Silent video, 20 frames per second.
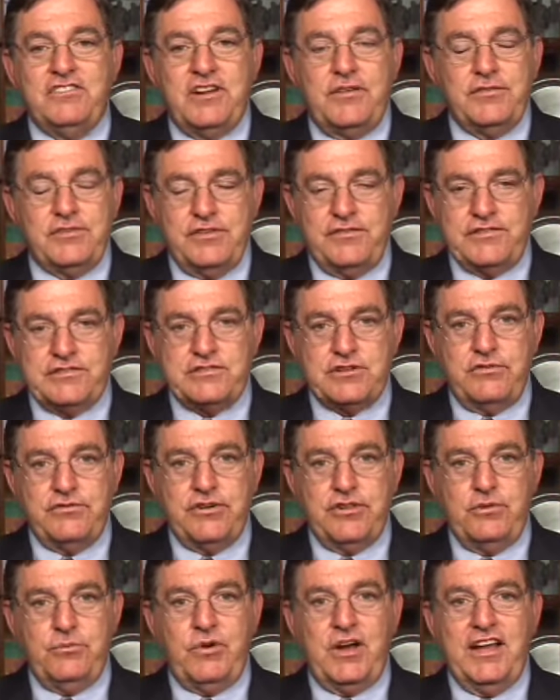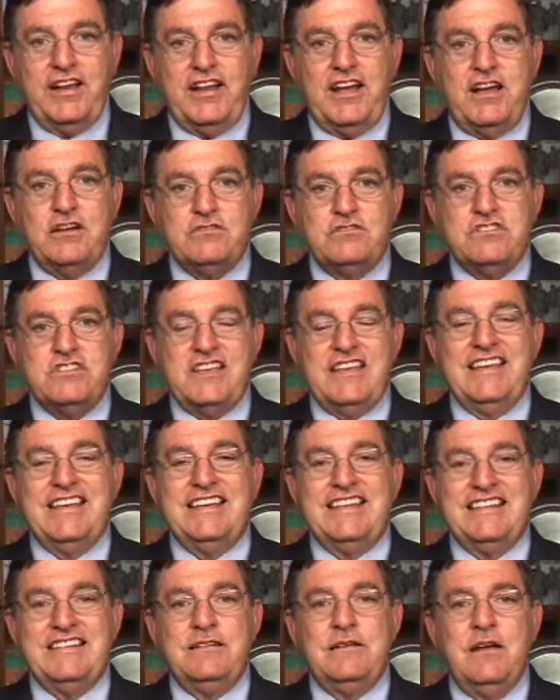several of us over to the White House
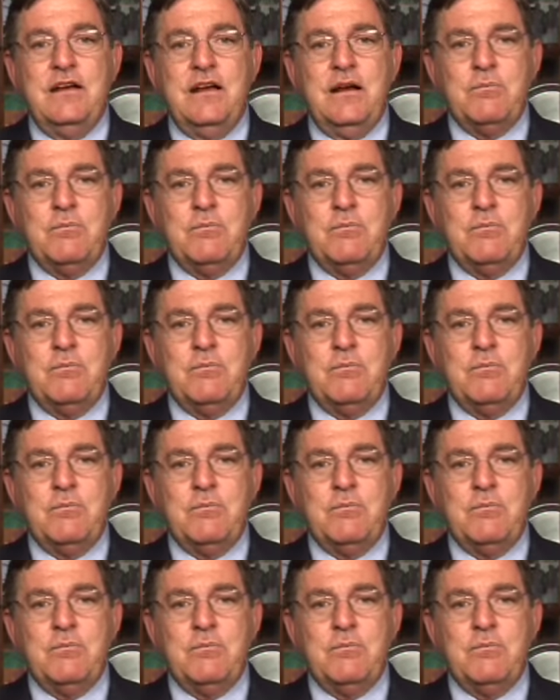in